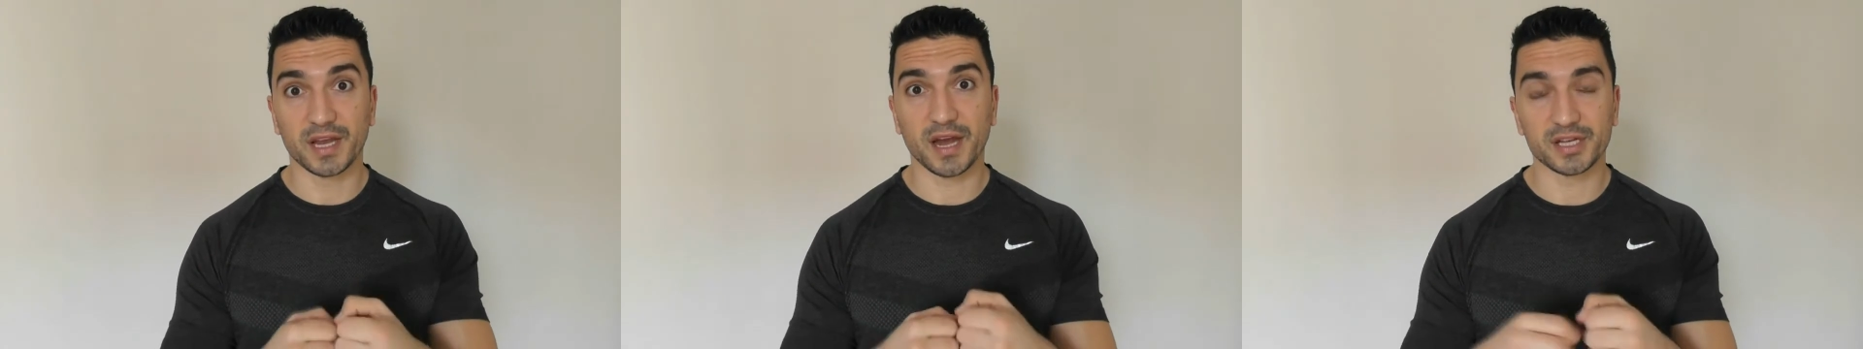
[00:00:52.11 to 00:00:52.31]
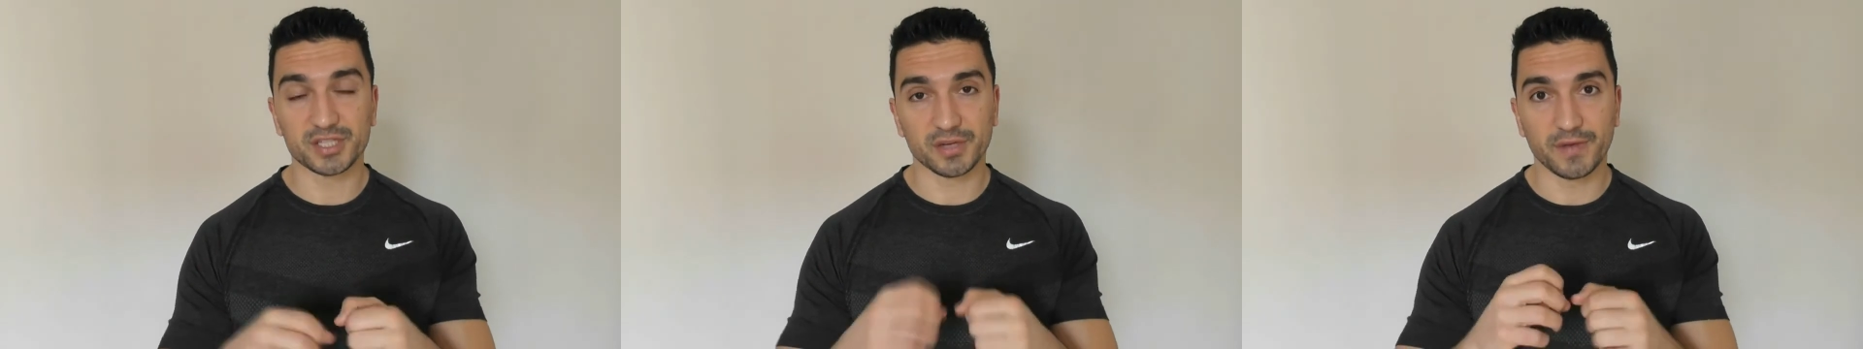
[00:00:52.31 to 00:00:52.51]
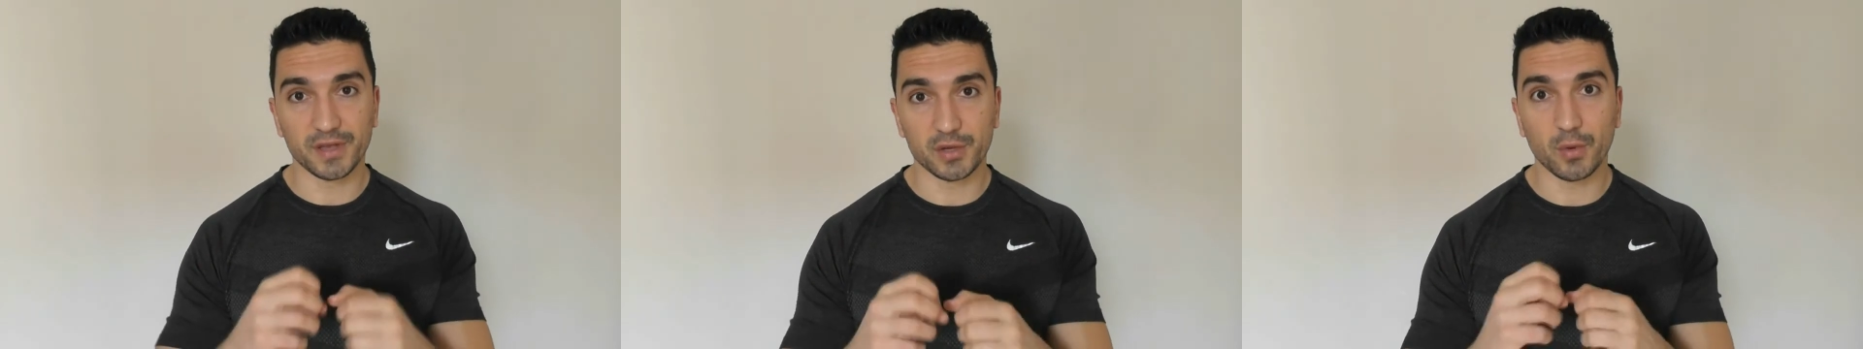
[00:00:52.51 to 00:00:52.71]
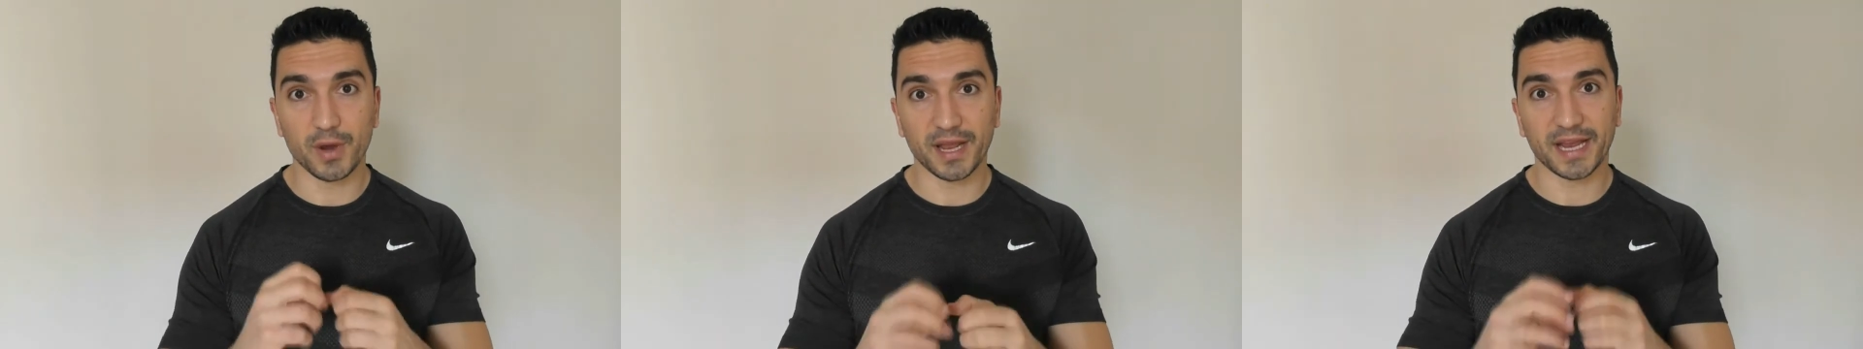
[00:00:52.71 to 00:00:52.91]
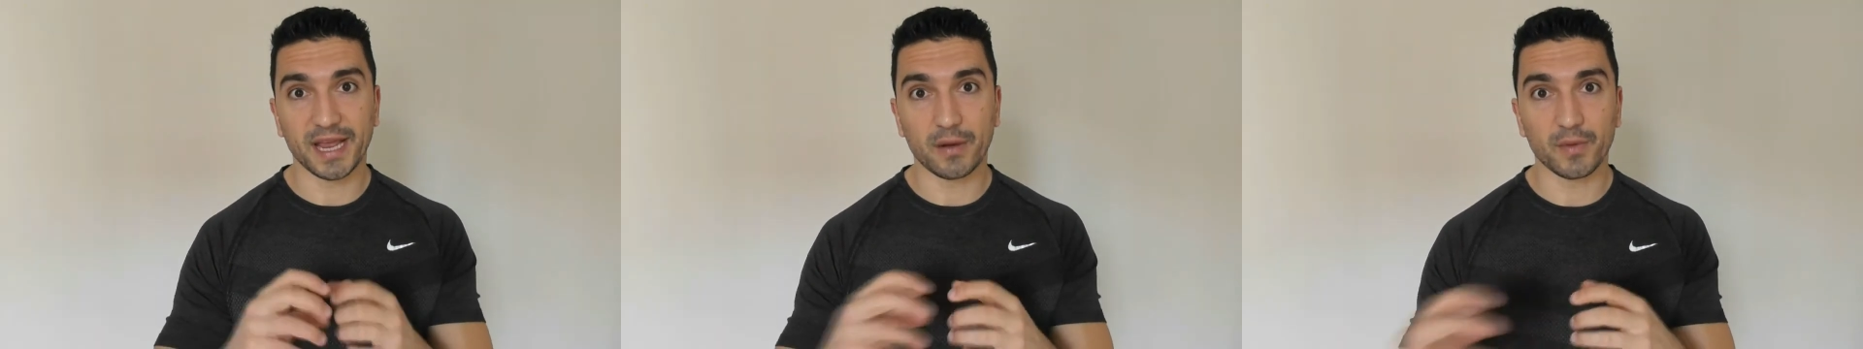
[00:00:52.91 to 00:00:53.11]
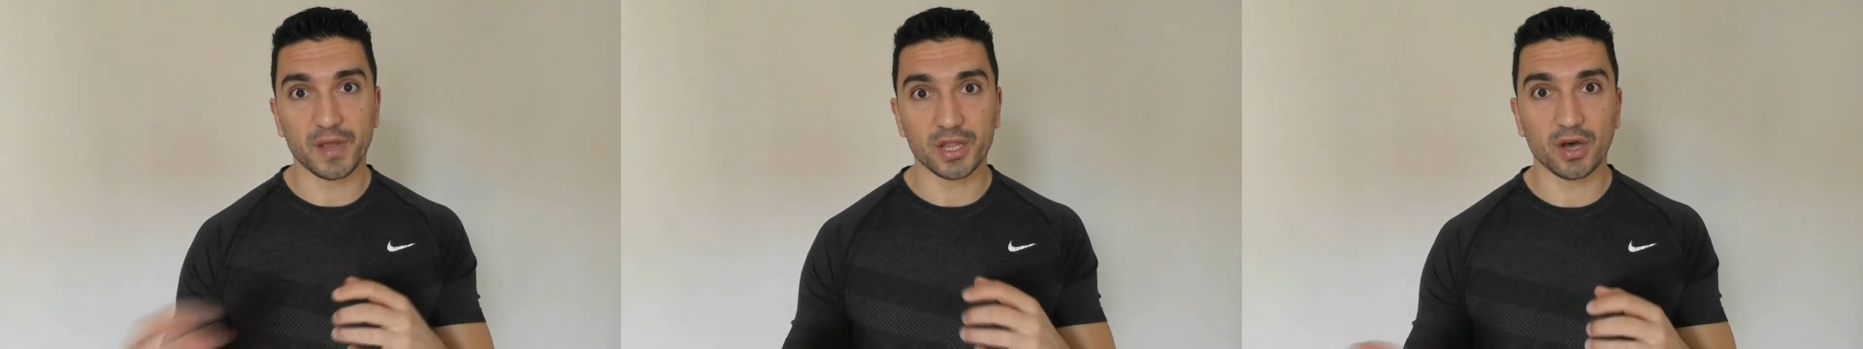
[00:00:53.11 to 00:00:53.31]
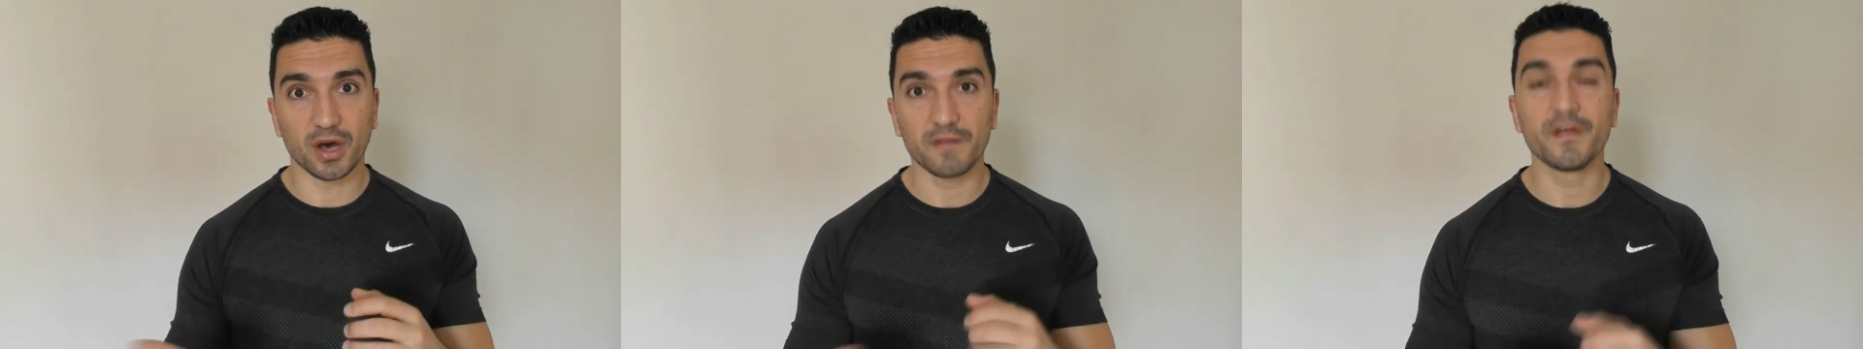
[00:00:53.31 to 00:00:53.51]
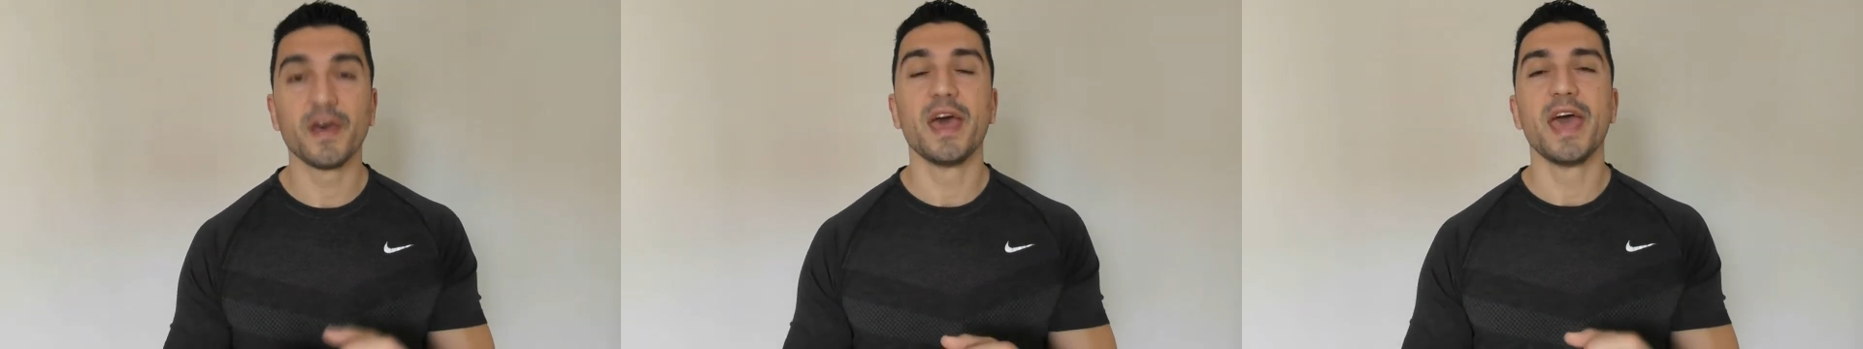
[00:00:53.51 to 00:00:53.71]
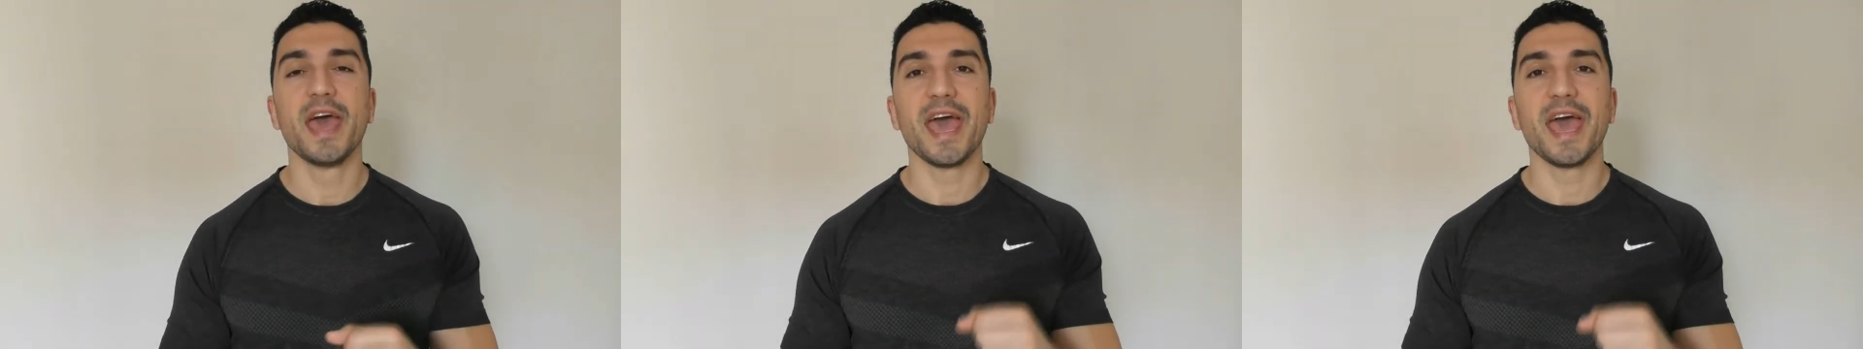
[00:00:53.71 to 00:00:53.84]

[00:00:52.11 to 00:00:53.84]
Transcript: cartilage that you want to get rid of.